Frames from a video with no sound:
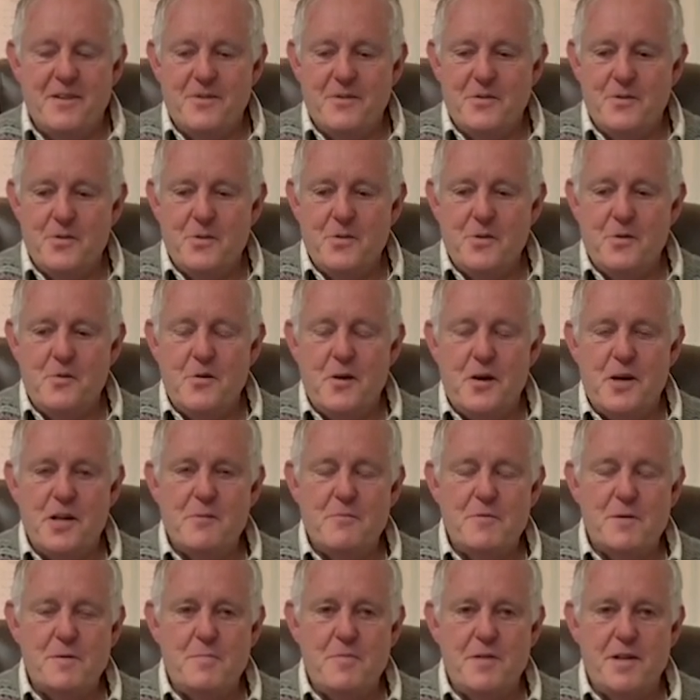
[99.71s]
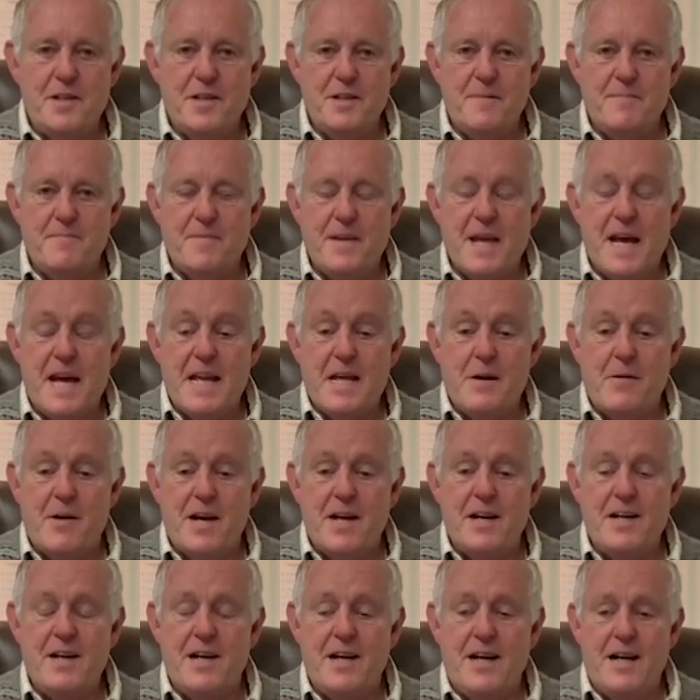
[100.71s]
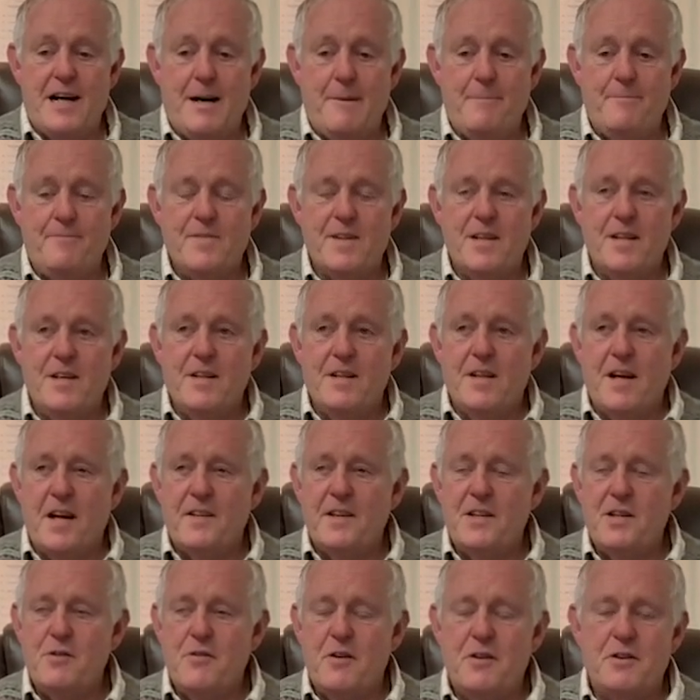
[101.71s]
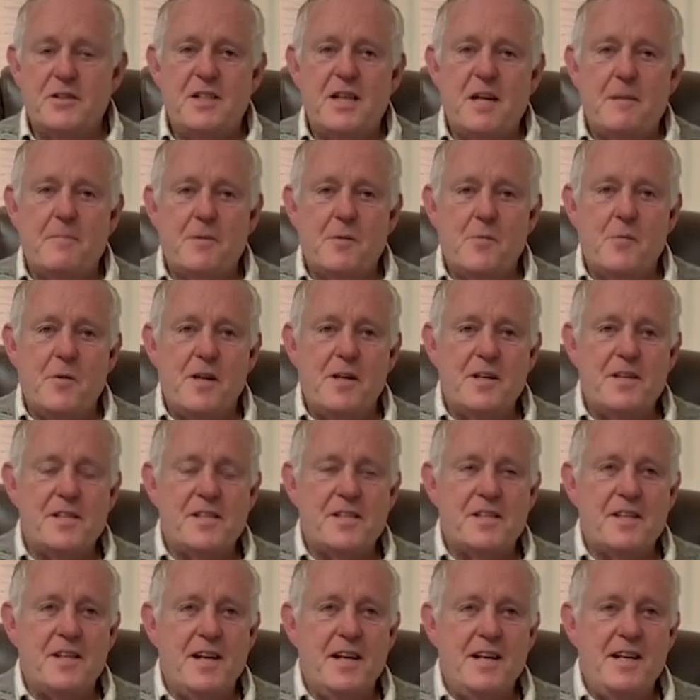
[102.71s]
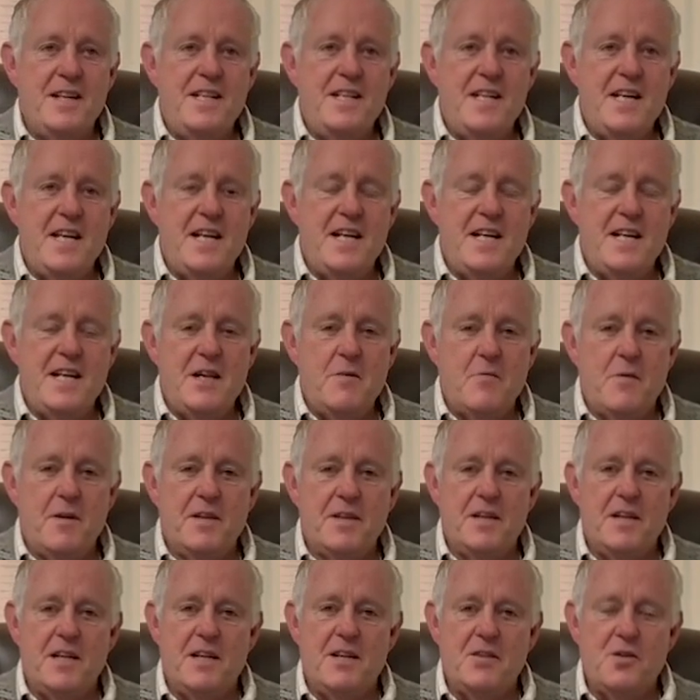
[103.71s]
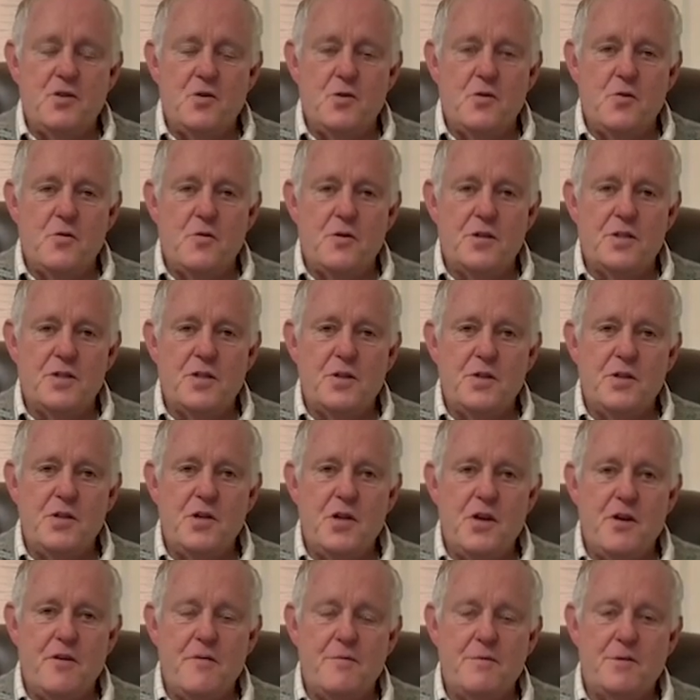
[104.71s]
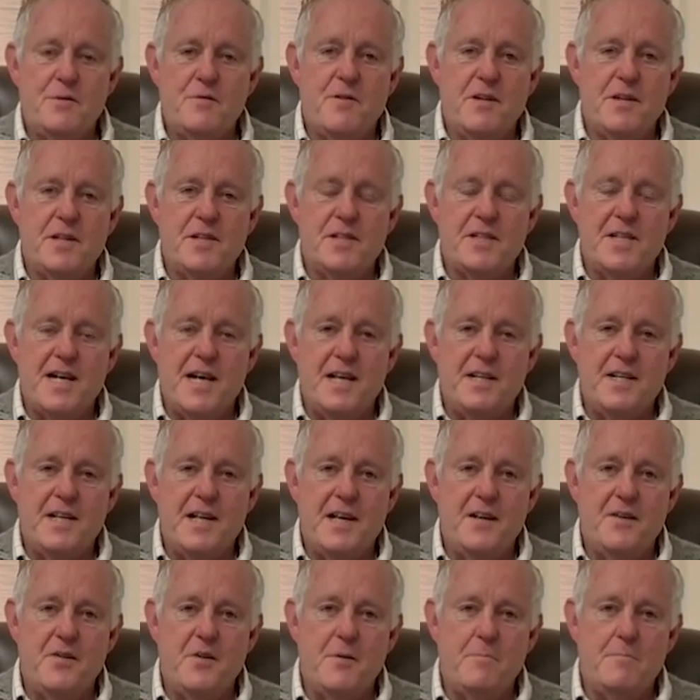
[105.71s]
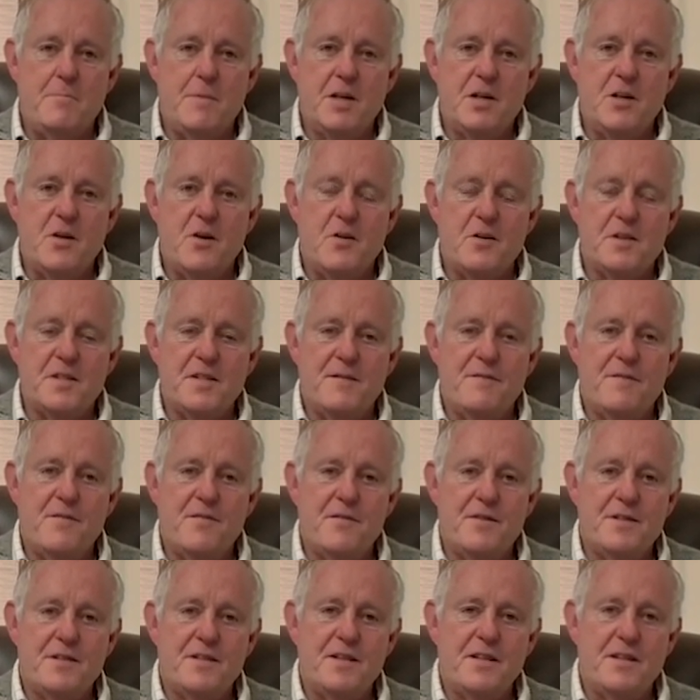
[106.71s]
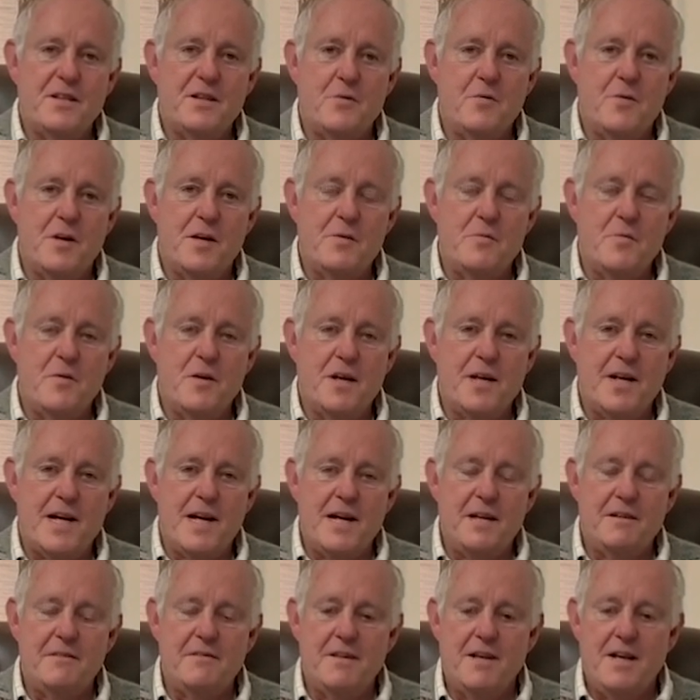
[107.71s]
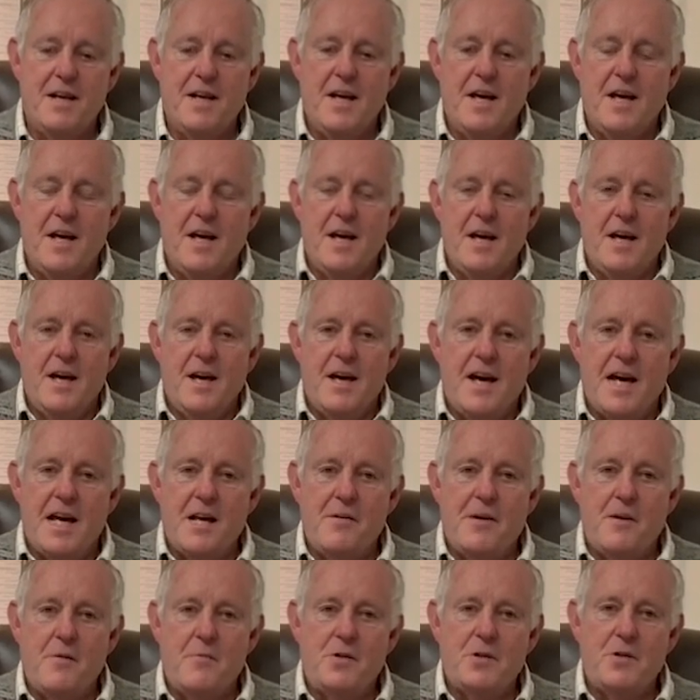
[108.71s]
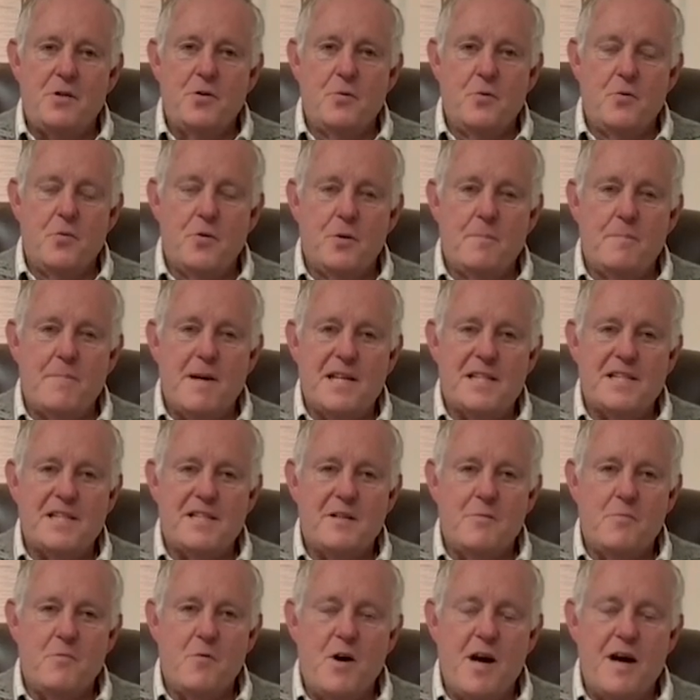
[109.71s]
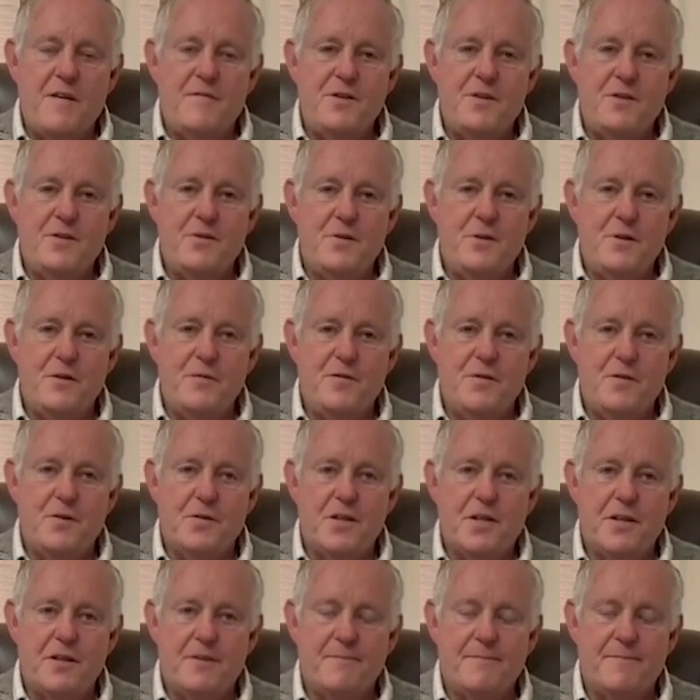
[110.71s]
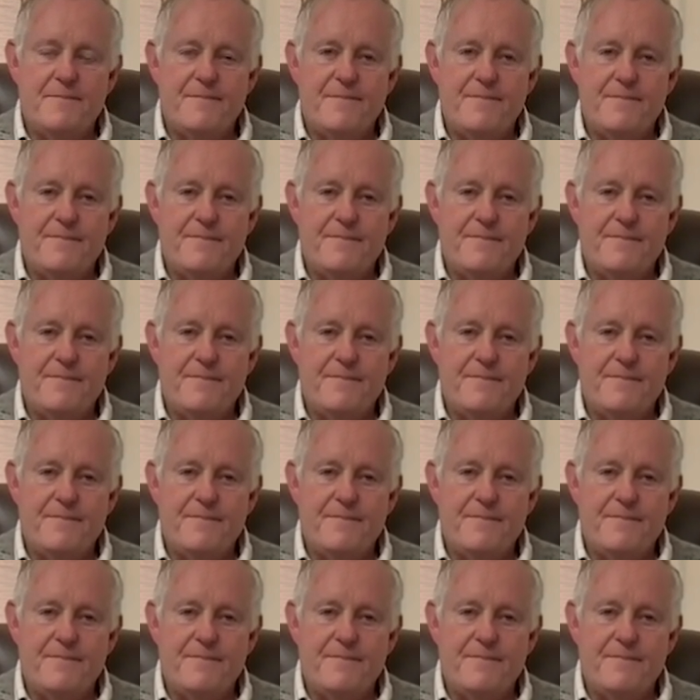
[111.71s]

Thought your riding was brilliant. Anyway, I think you rode us a couple of winners. Nearly won the King George the year it was run at Sandown on Monkhouse for us. Didn't quite work out. Anyway, wish you all the best in whatever you do in the future.